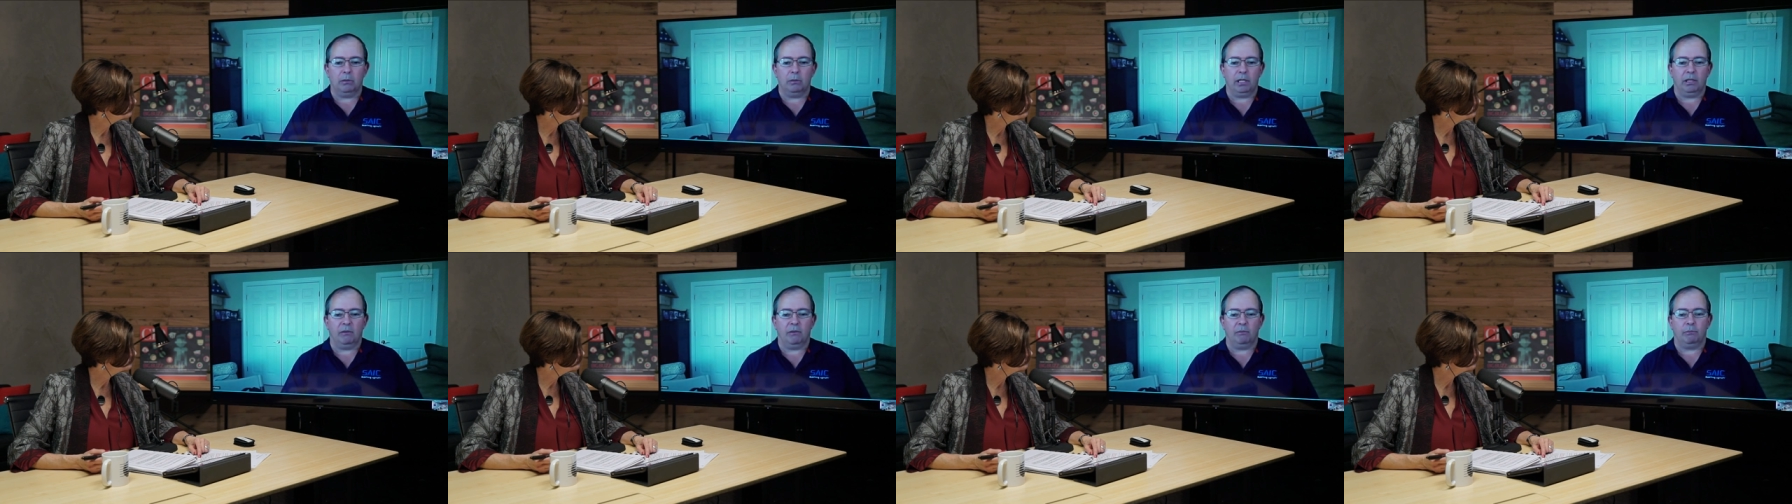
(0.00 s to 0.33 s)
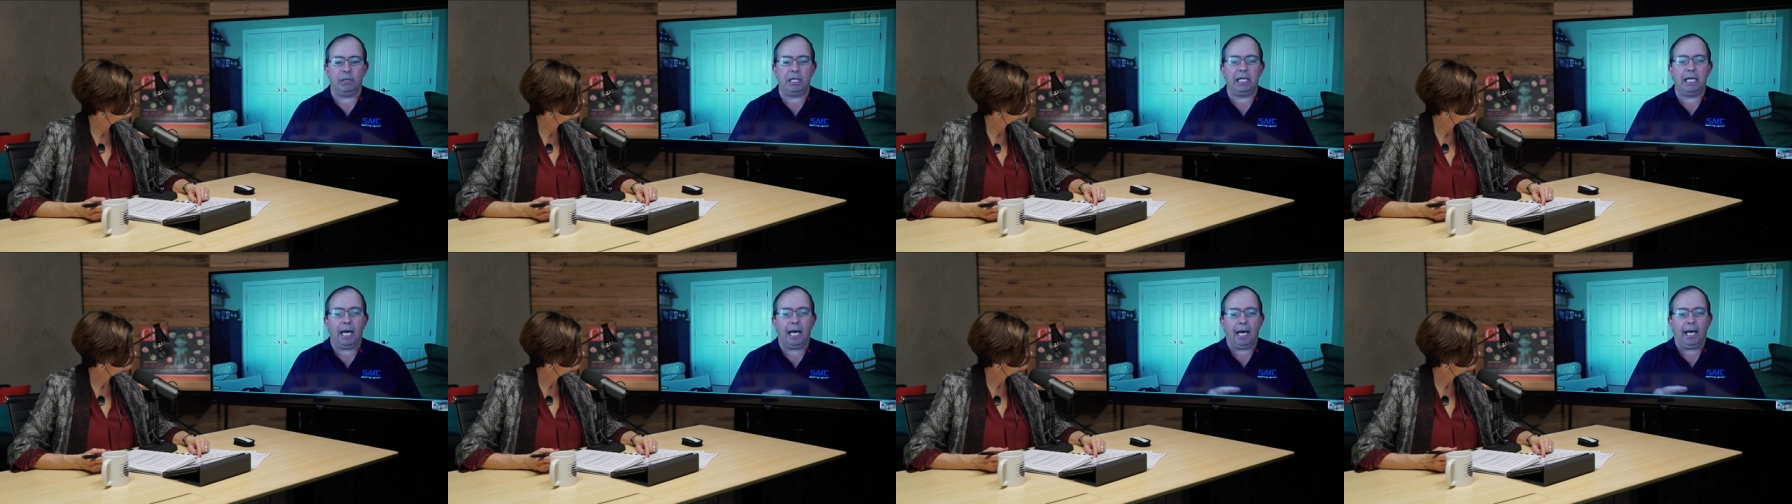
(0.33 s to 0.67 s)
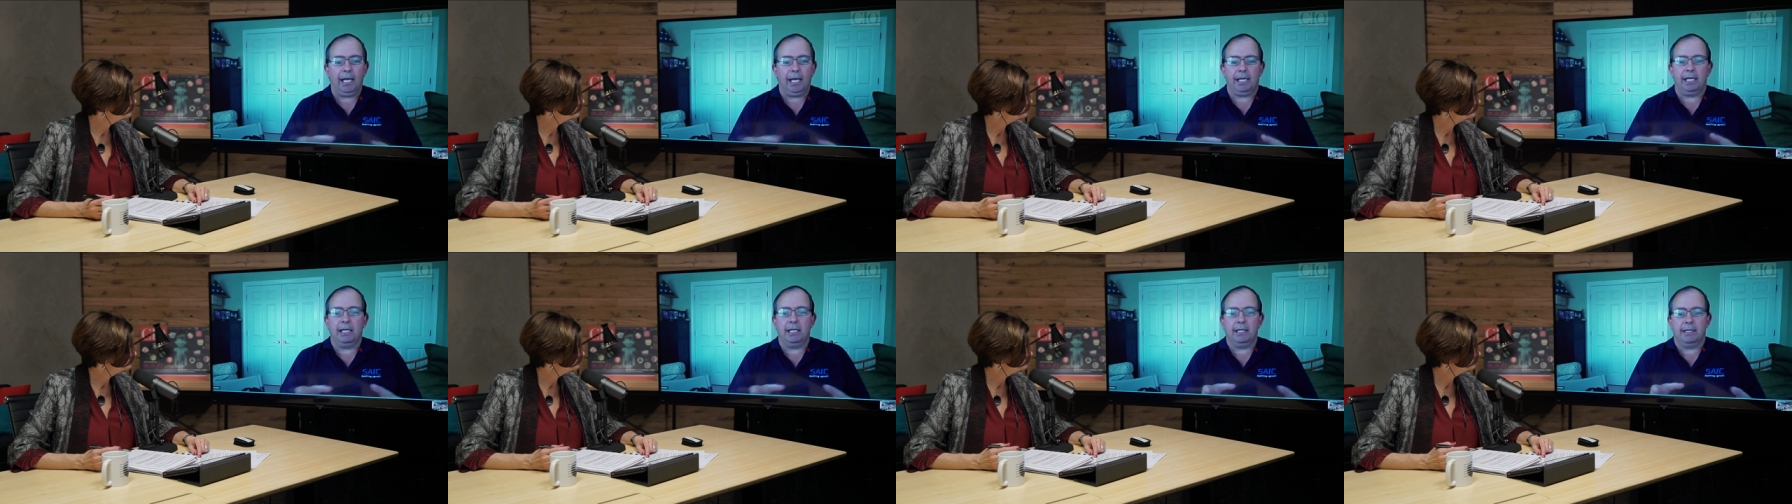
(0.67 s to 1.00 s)
bit of
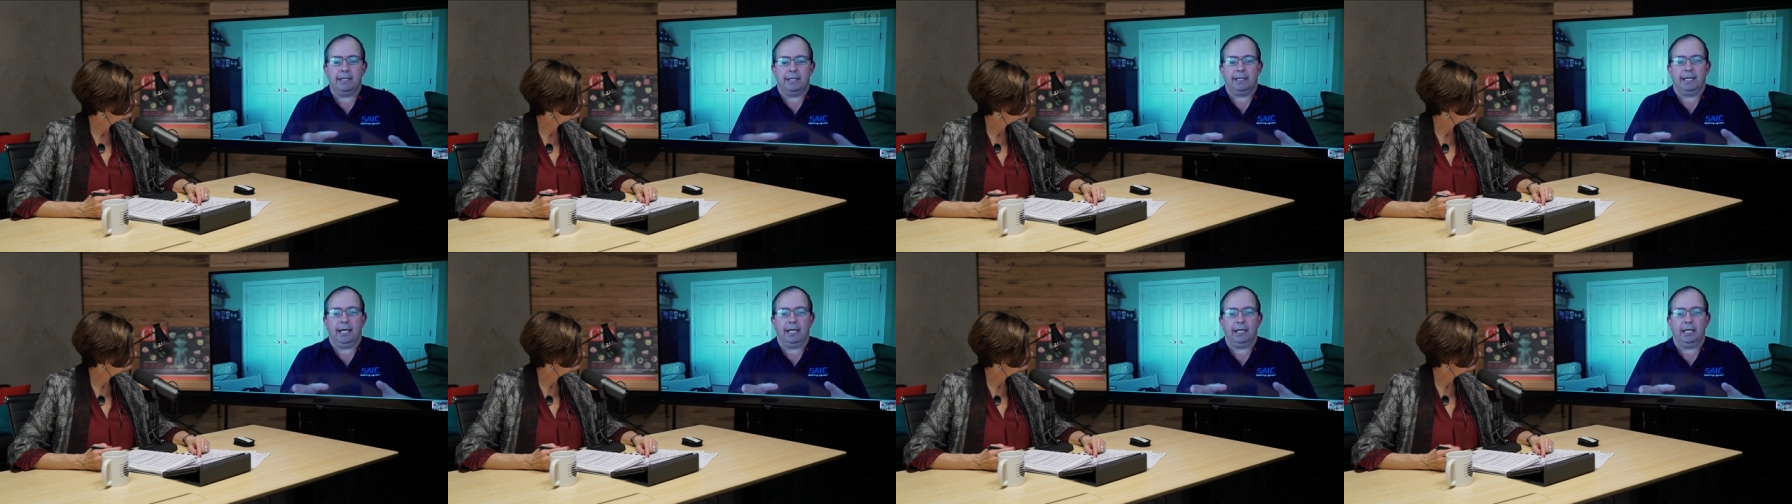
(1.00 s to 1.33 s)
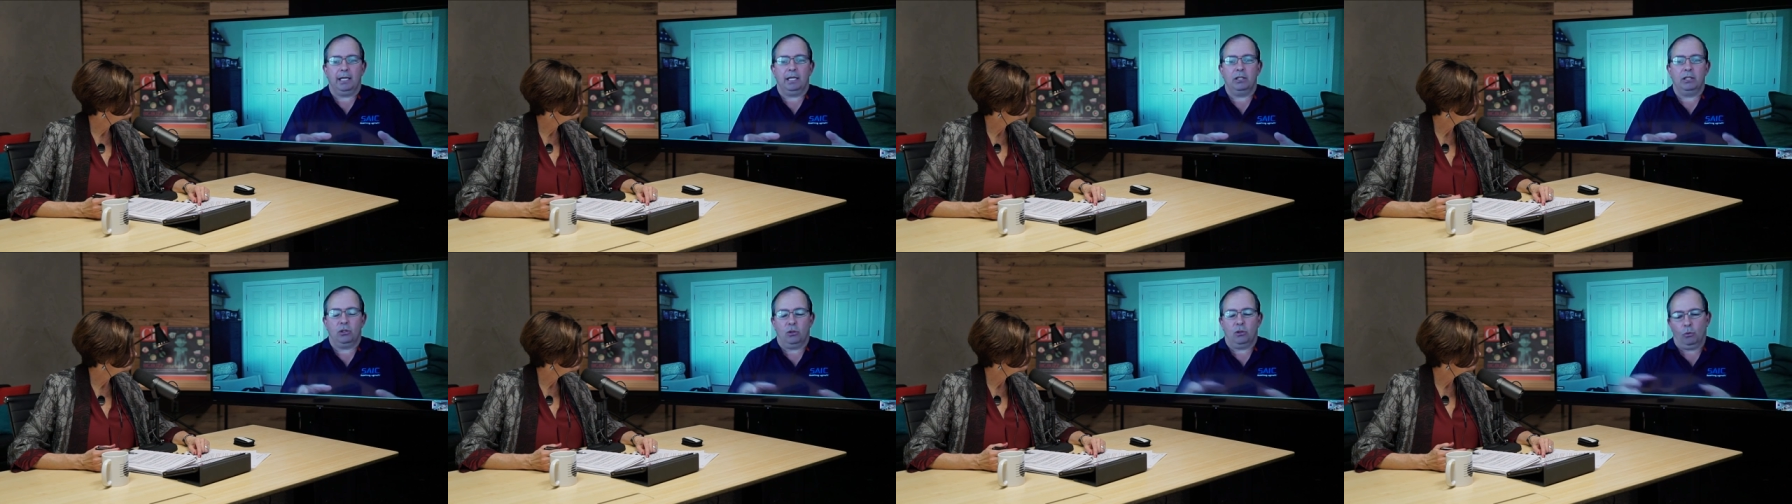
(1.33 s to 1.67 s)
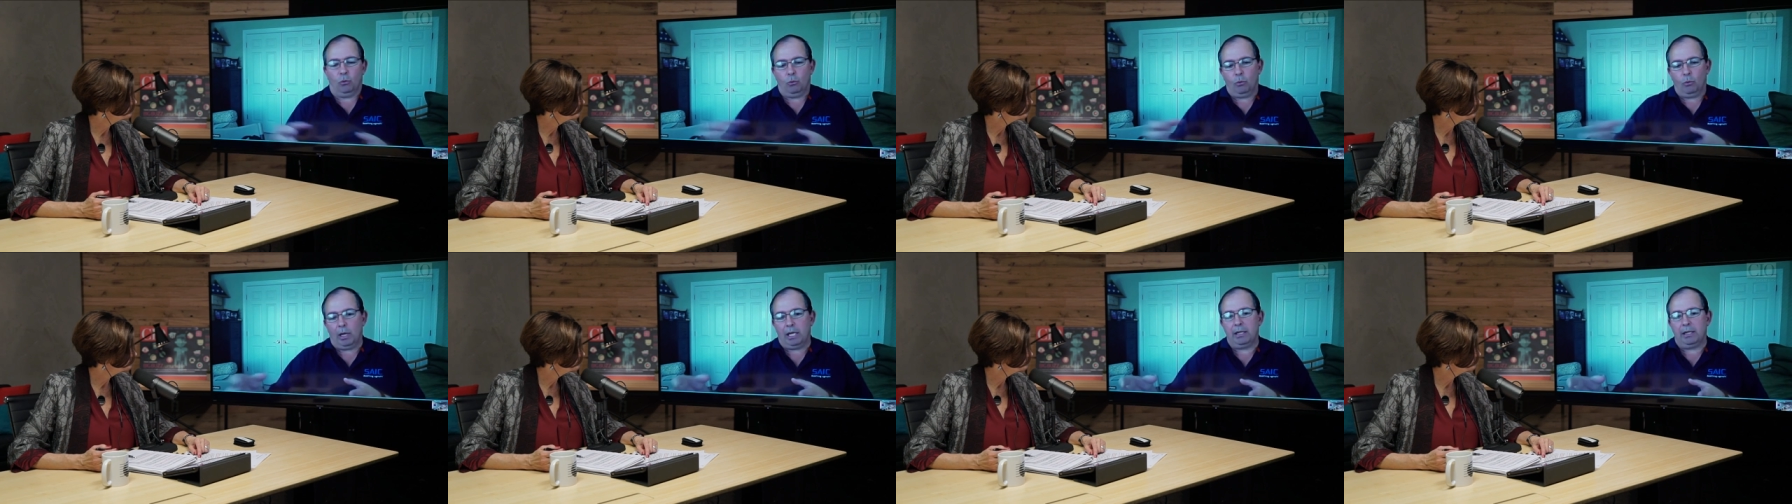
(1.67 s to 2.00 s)
BI insight into
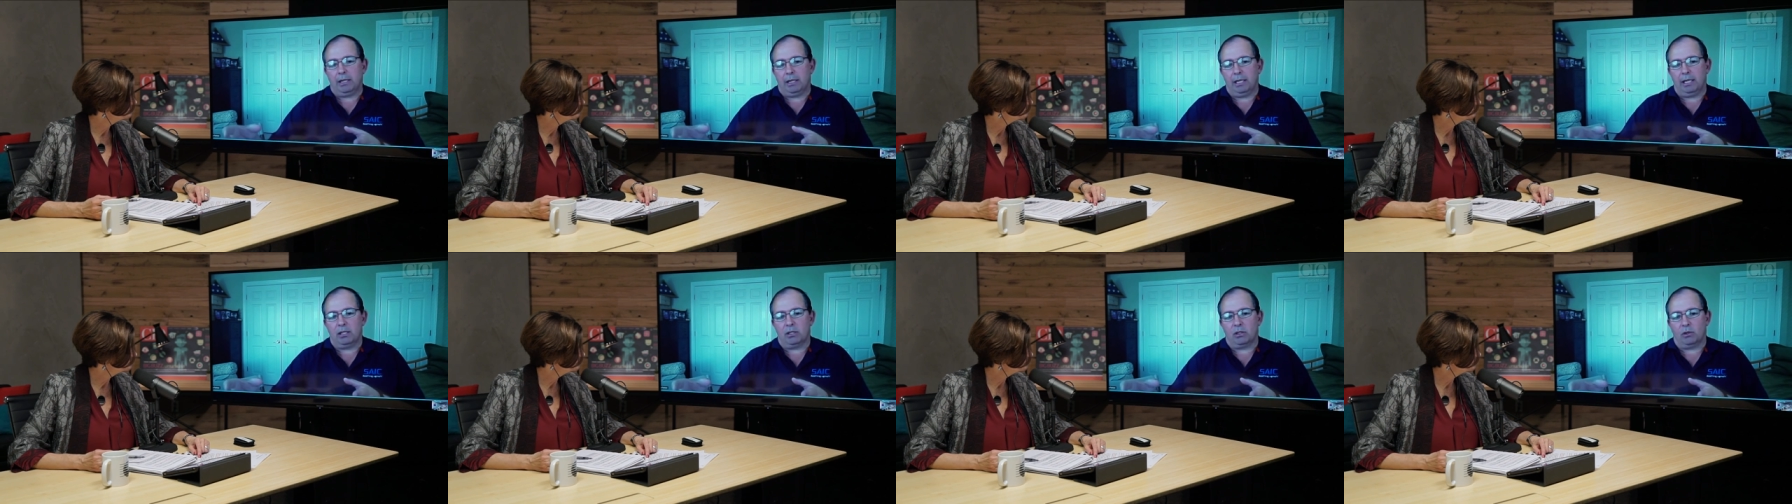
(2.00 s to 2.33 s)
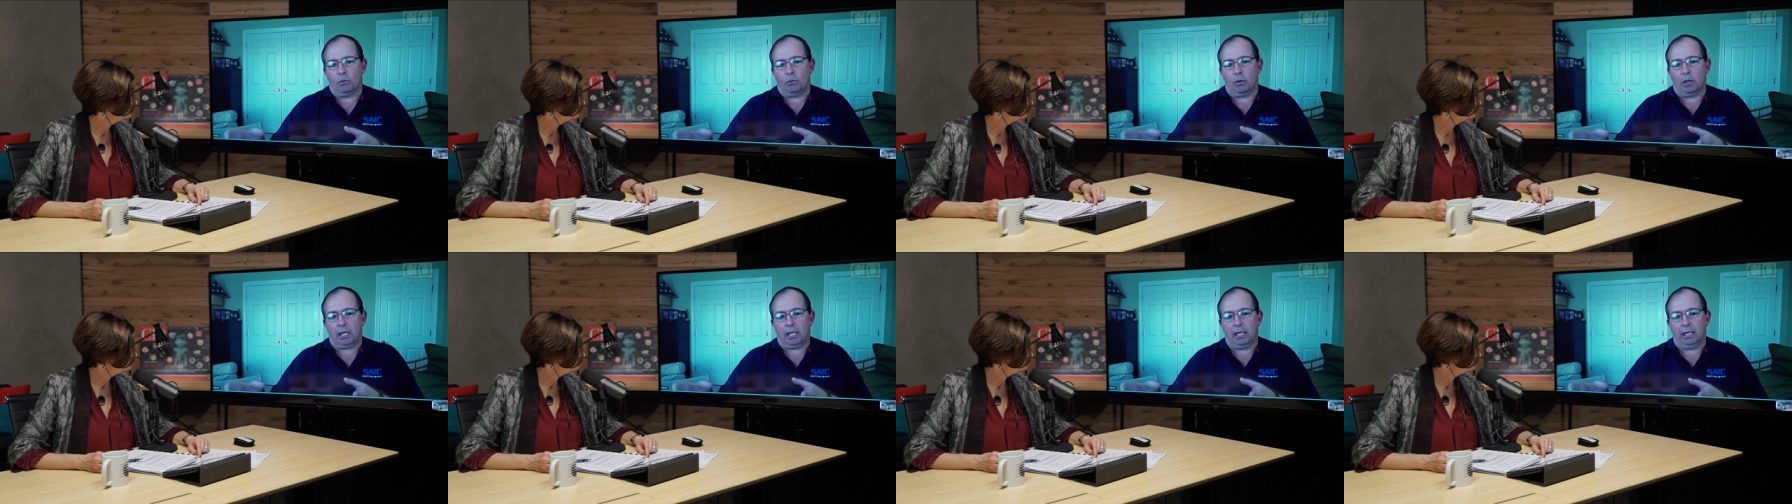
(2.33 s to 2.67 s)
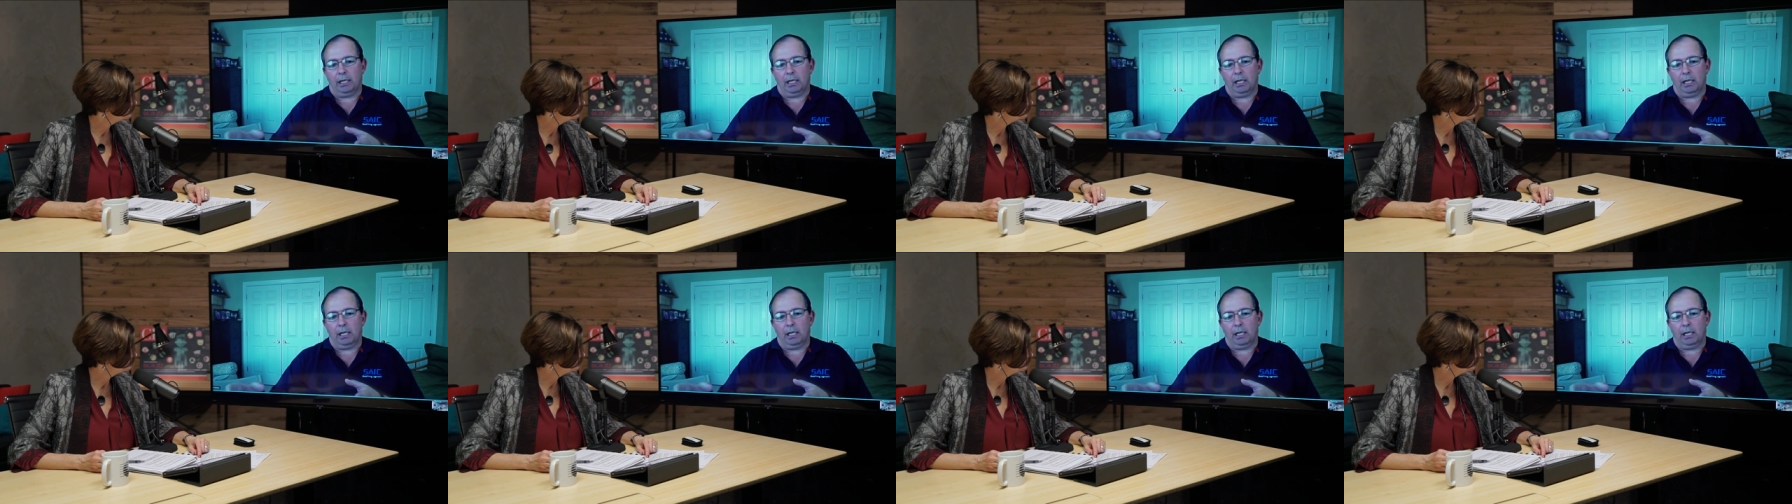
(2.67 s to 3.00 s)
when things are
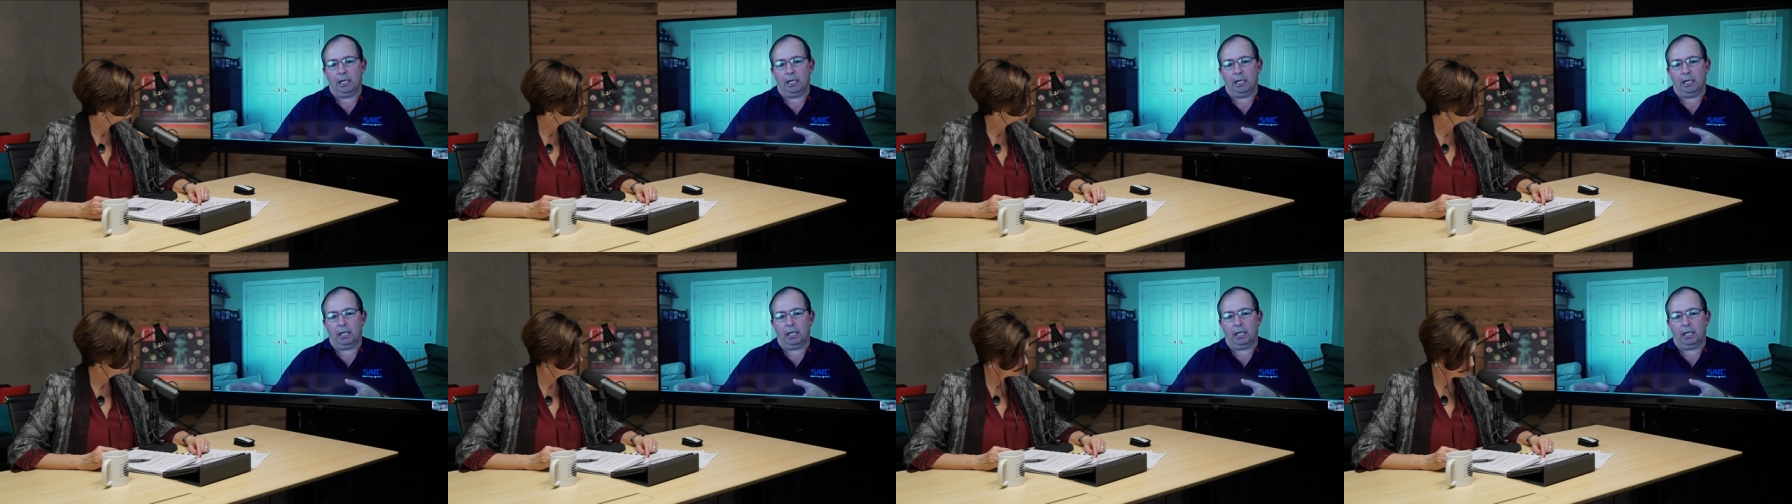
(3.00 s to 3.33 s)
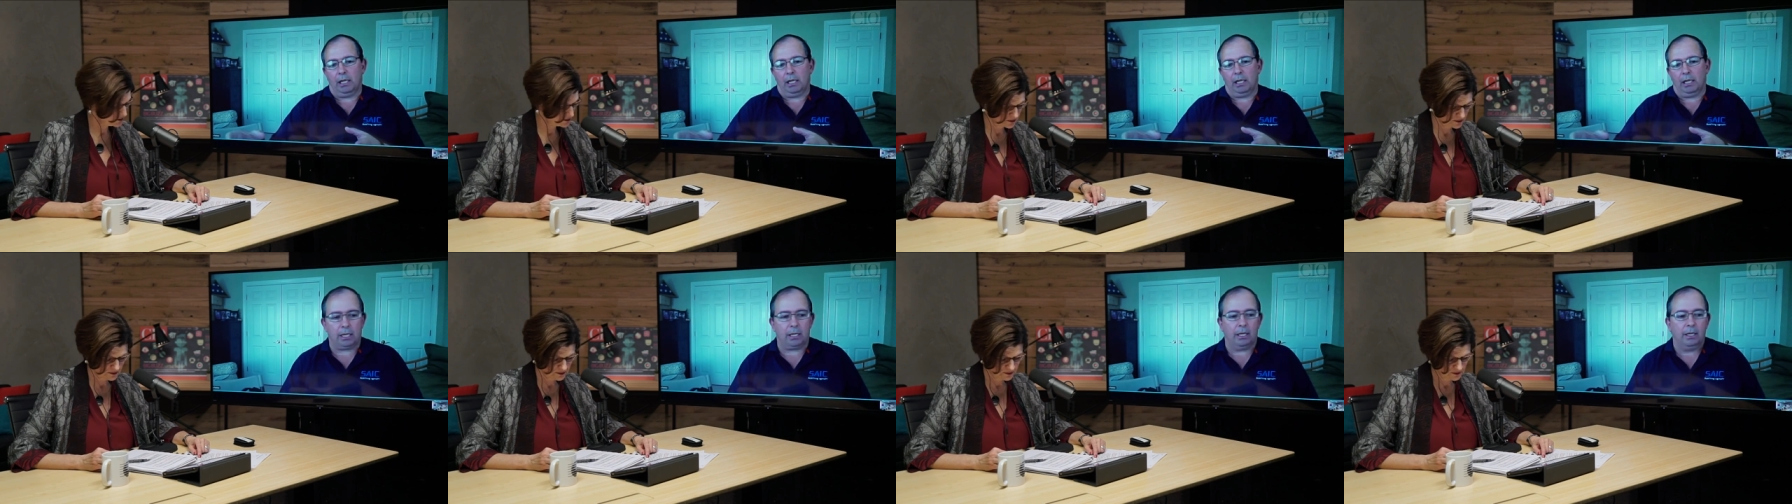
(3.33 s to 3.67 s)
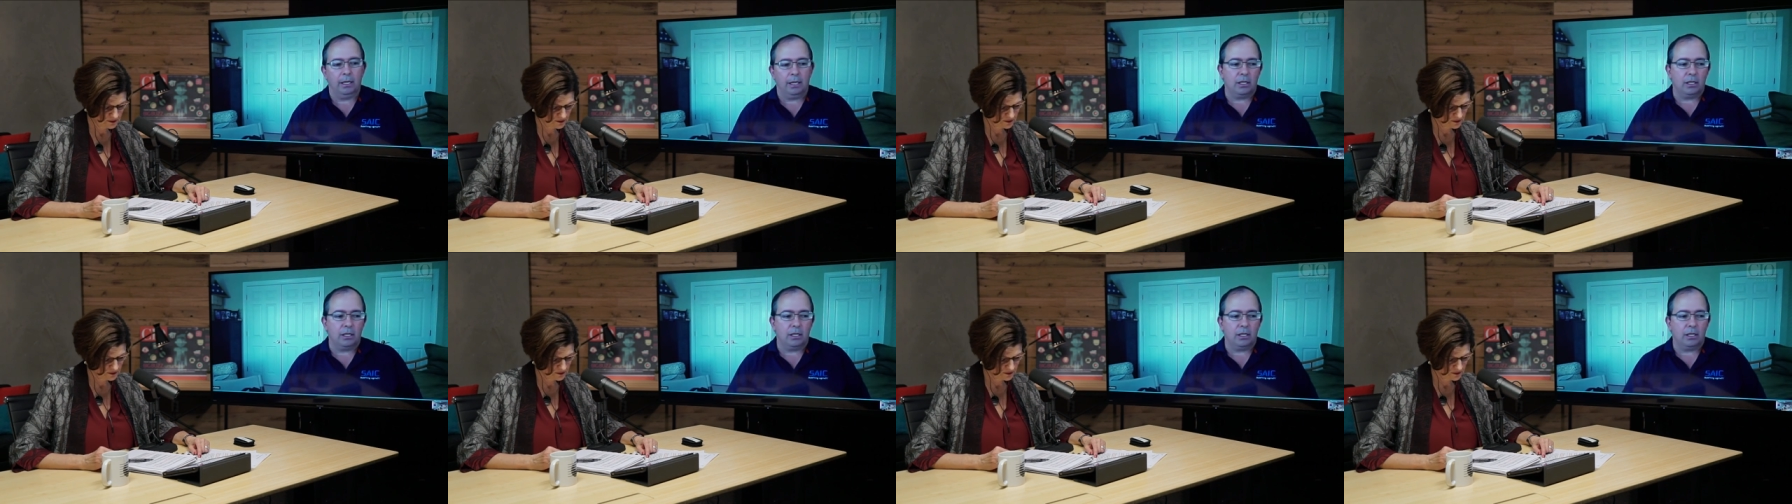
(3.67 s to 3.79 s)
working and the way they work